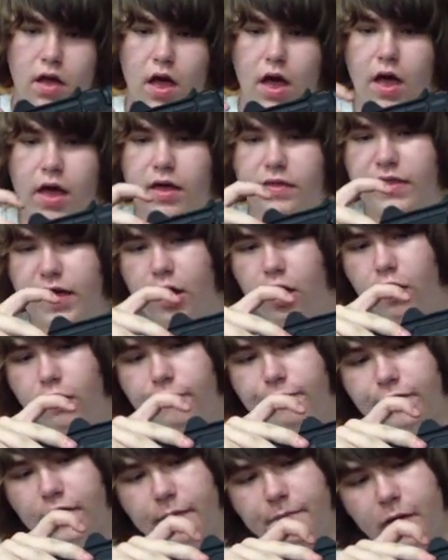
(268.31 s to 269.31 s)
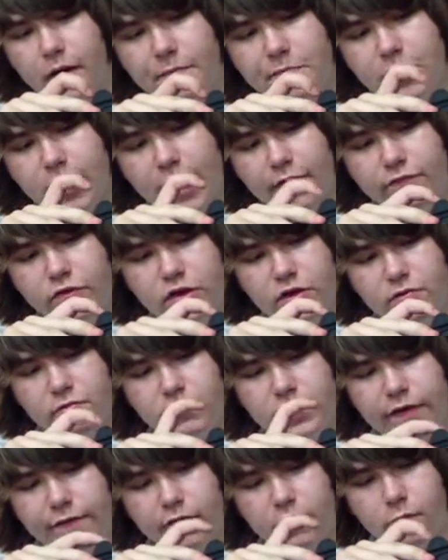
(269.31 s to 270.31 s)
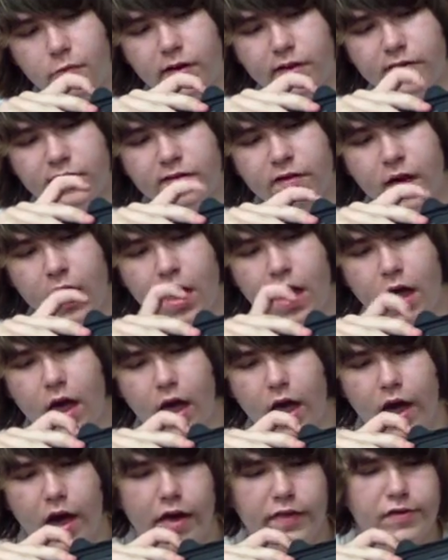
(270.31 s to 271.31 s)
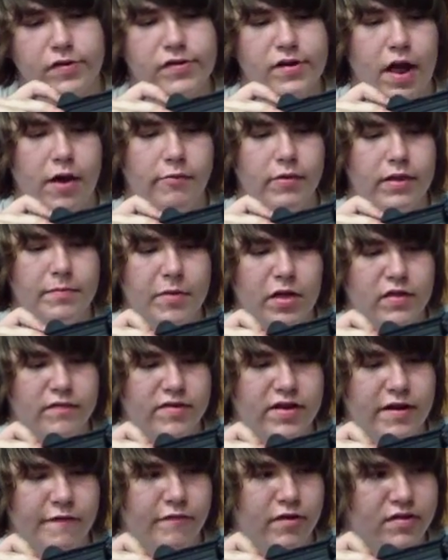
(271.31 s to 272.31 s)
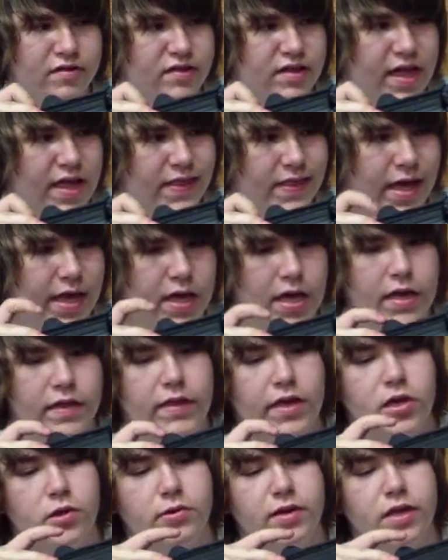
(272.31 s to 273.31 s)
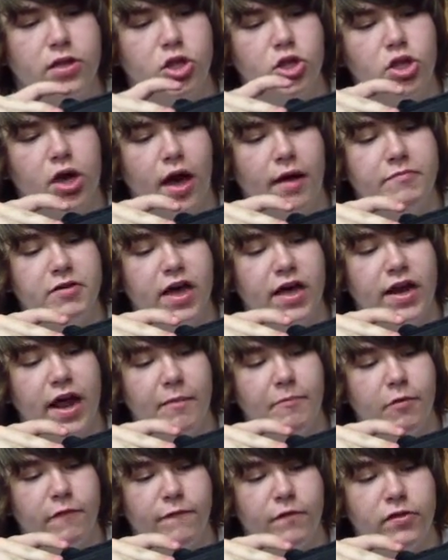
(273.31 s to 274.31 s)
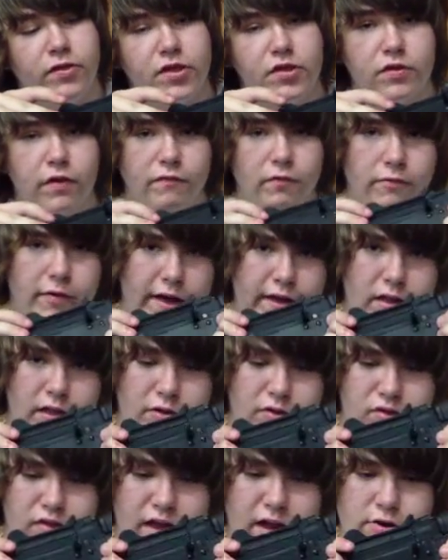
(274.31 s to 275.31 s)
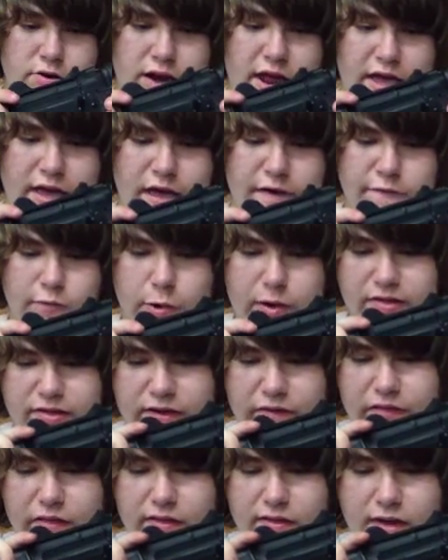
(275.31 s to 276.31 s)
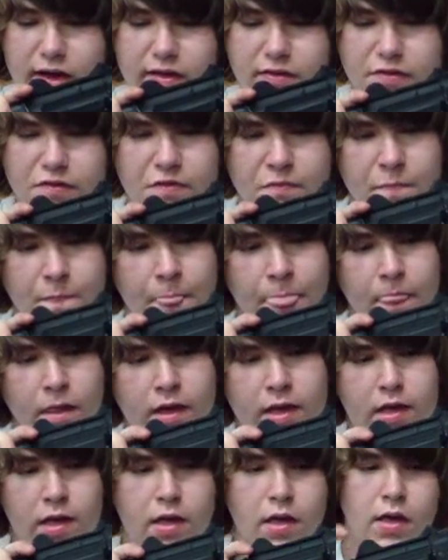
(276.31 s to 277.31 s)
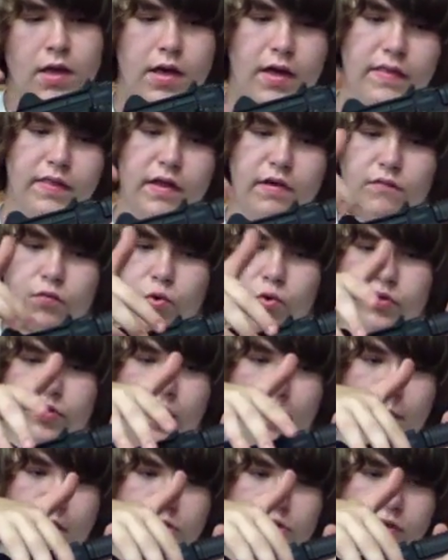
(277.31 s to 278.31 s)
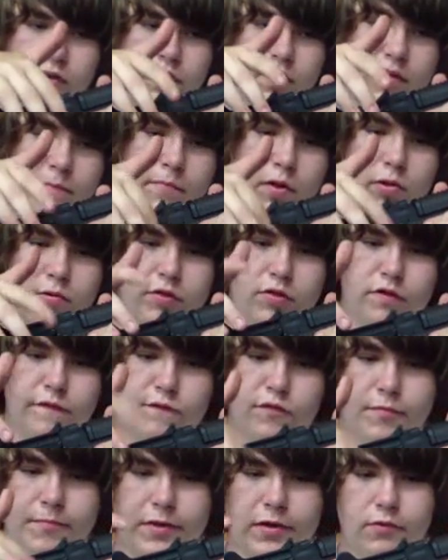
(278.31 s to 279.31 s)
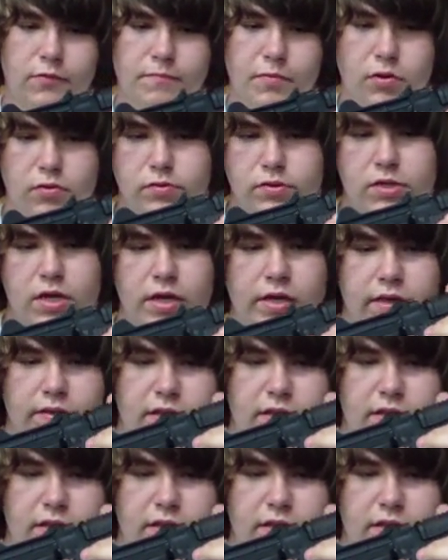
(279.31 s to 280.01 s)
They are flip up, you have two different ones. There's not really much of a difference, and they do get the job done. I prefer these over regular standard AK-47 sights. And then of course I mentioned the bolt, it's a full metal bolt.